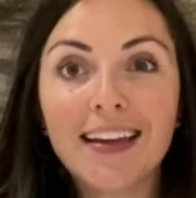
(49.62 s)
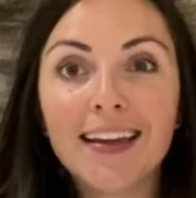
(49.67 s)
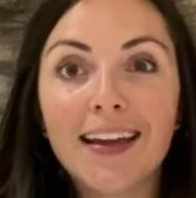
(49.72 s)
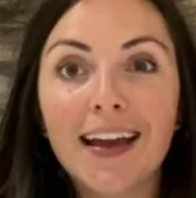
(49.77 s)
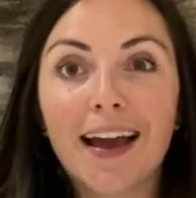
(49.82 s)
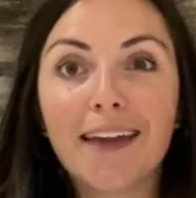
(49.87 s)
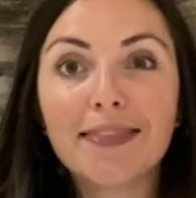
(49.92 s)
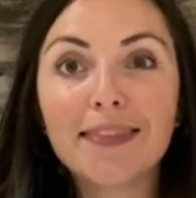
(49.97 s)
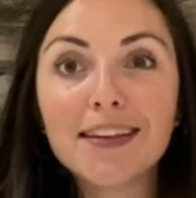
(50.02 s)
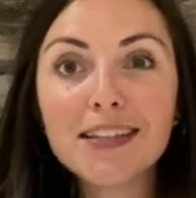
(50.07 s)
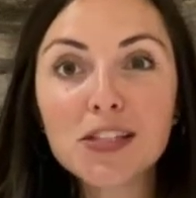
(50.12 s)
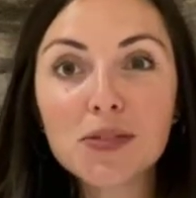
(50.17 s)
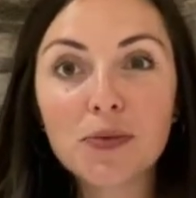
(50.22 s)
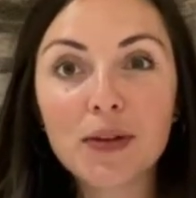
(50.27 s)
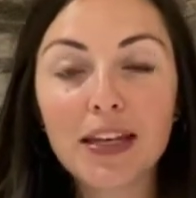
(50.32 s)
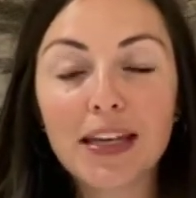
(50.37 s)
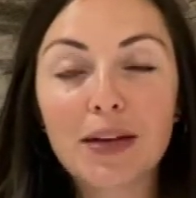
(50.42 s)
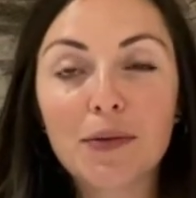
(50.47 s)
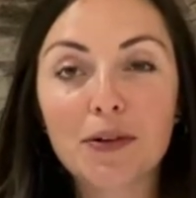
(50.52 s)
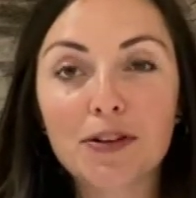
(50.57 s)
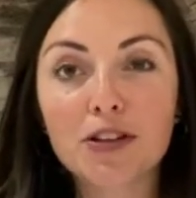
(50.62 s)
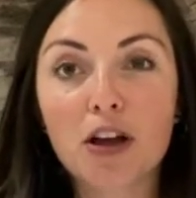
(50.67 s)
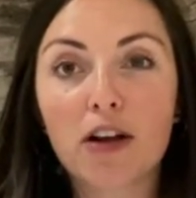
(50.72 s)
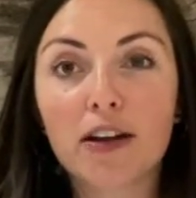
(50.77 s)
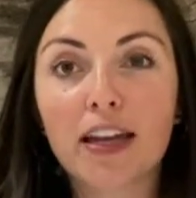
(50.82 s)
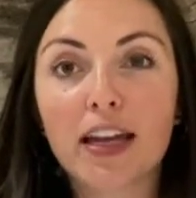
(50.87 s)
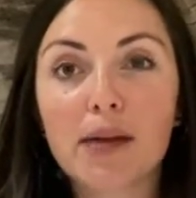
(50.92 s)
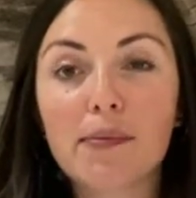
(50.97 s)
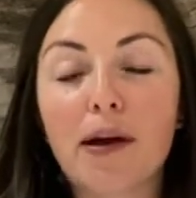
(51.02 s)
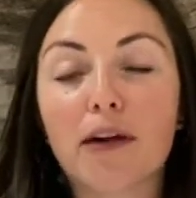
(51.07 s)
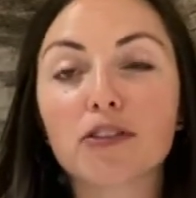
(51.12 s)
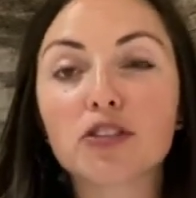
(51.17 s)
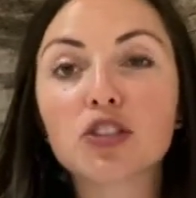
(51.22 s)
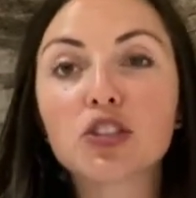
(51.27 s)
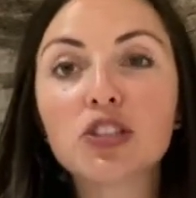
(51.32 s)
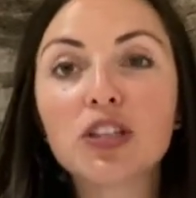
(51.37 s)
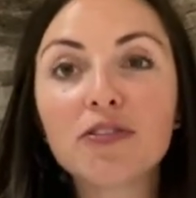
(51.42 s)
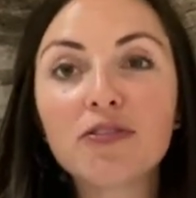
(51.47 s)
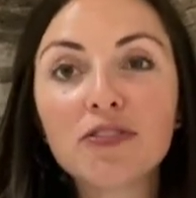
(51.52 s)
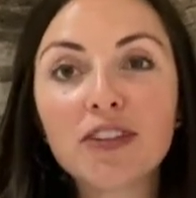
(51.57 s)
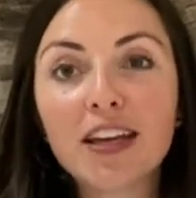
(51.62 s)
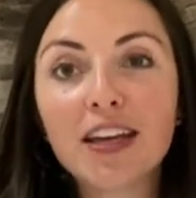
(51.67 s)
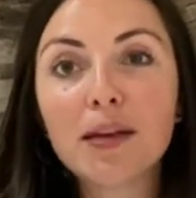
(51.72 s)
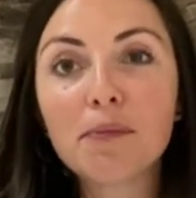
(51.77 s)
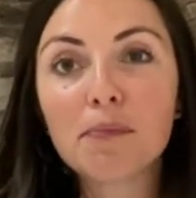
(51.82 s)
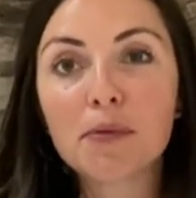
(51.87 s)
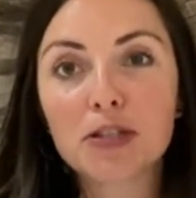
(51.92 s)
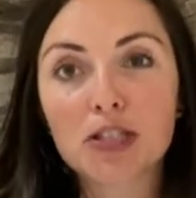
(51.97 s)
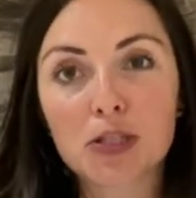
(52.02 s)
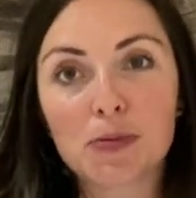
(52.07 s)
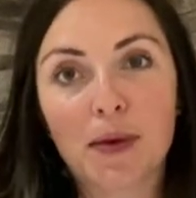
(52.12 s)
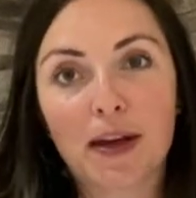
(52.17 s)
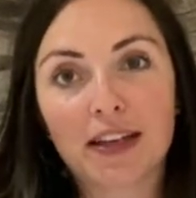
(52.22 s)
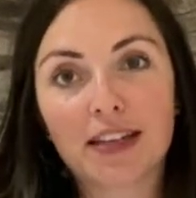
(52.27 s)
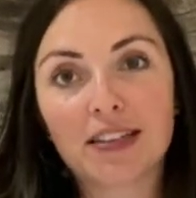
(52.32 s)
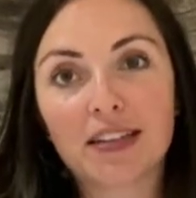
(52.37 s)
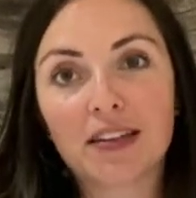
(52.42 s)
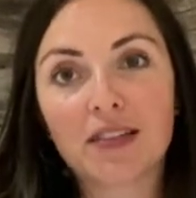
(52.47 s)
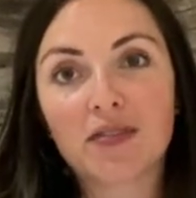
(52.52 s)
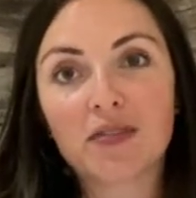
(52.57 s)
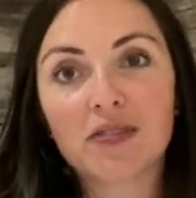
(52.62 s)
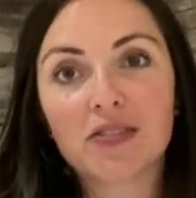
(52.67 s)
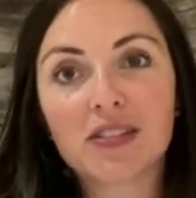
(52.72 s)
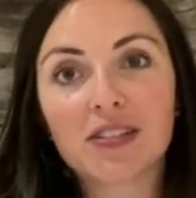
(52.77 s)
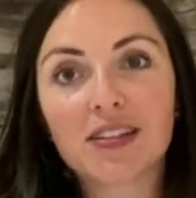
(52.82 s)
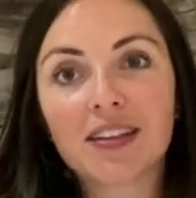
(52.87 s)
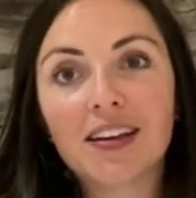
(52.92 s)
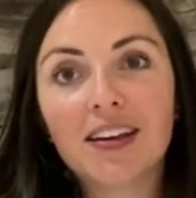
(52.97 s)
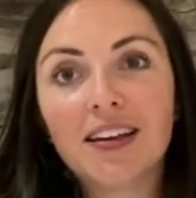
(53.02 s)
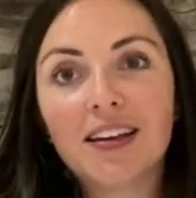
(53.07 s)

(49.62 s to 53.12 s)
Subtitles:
And this week, we're talking about shifting perspectives.